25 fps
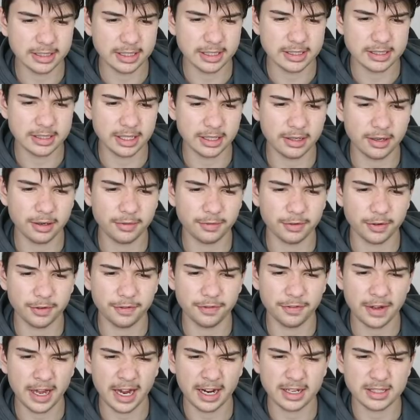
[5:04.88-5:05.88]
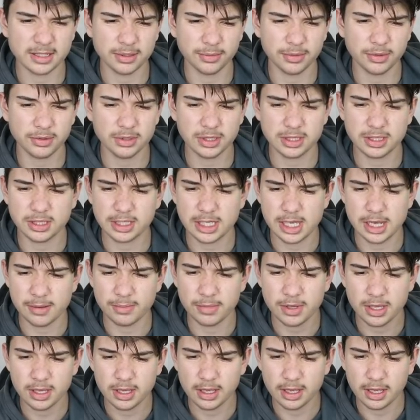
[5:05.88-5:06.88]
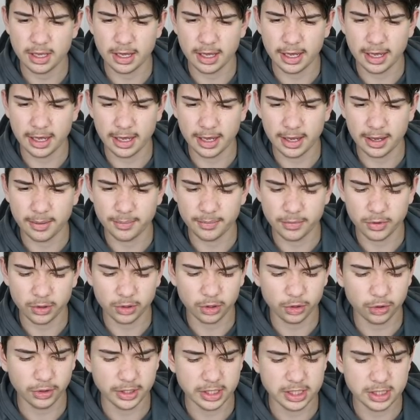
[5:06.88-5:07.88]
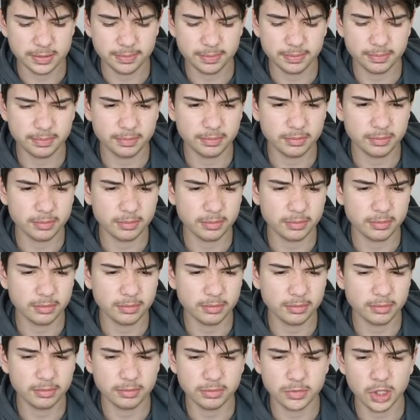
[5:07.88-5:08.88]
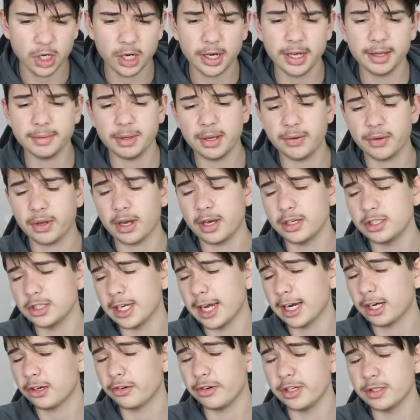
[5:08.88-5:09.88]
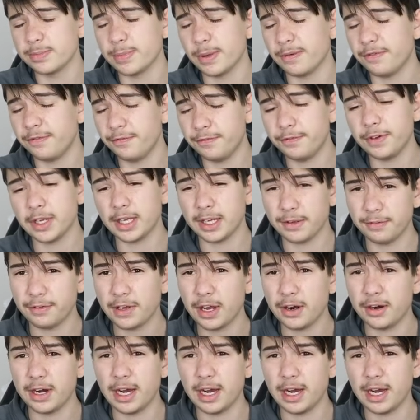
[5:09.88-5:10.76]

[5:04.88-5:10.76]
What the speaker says: list, I know for a fact, so we'll just skip. Or Crisp. Oh, there we go, Jack Crisp, but fair